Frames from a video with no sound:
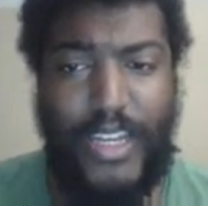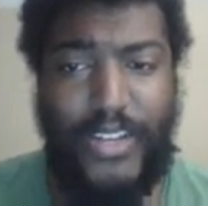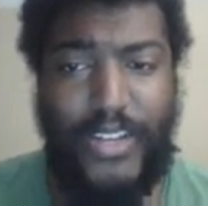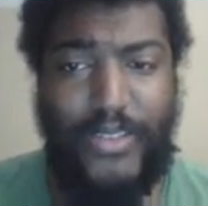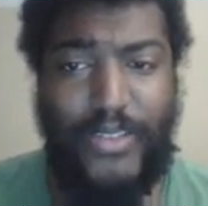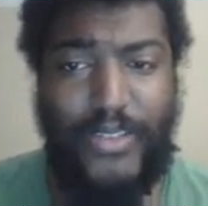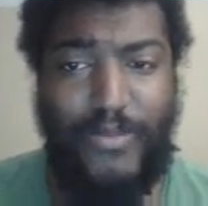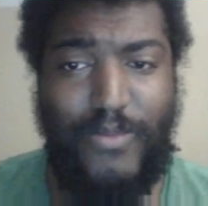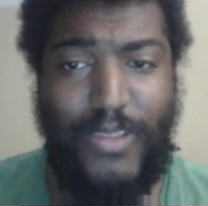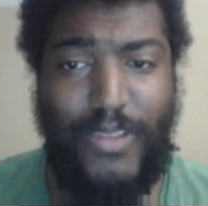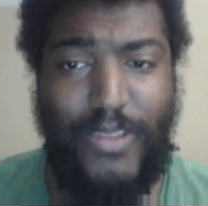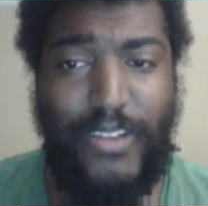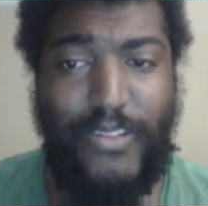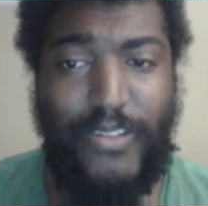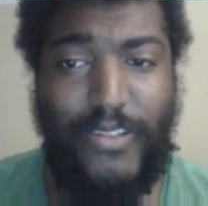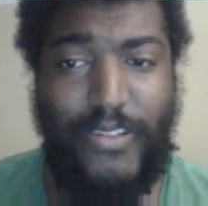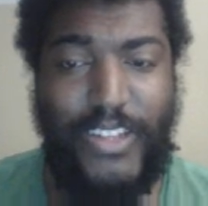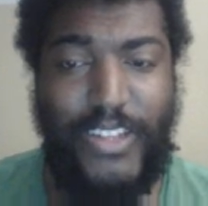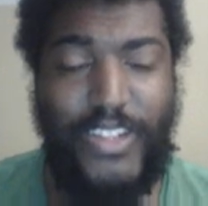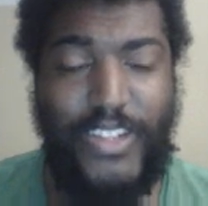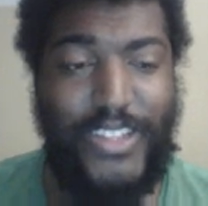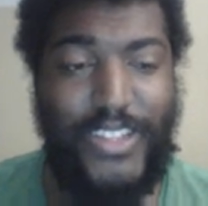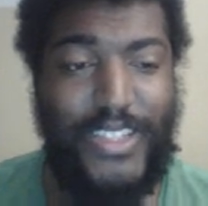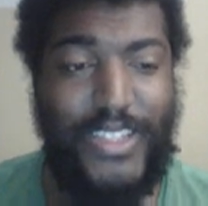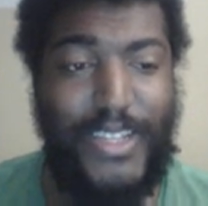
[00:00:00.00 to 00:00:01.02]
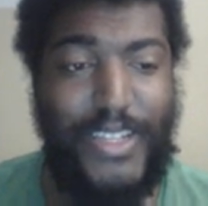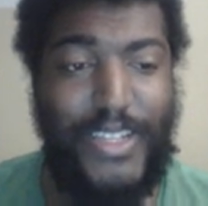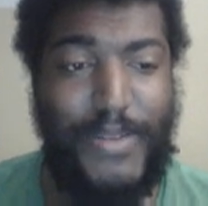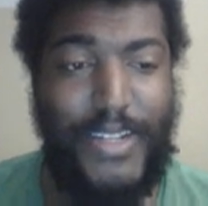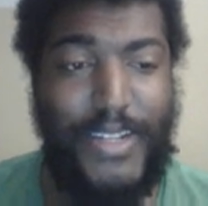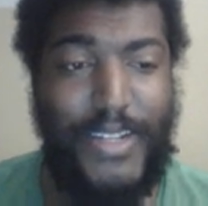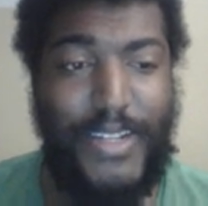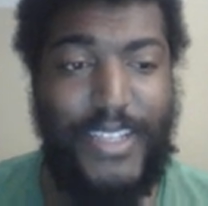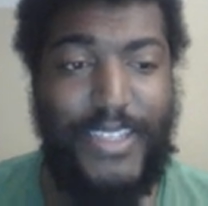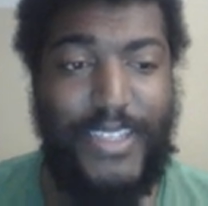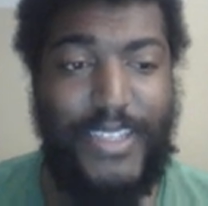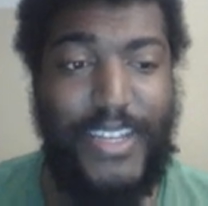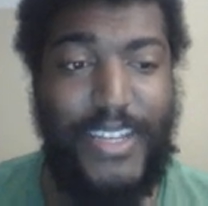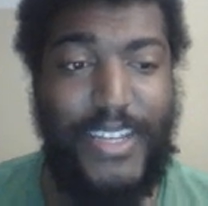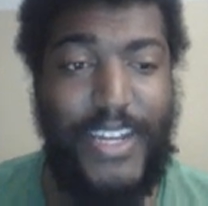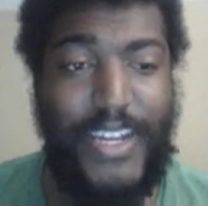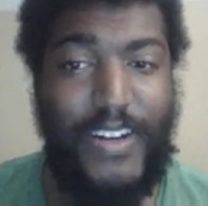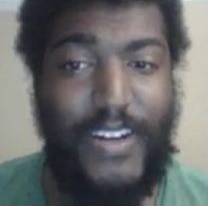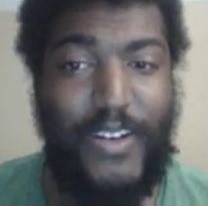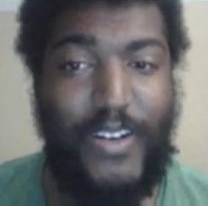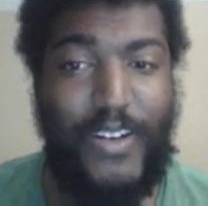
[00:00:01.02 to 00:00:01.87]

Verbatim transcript: I literally just updated the slide.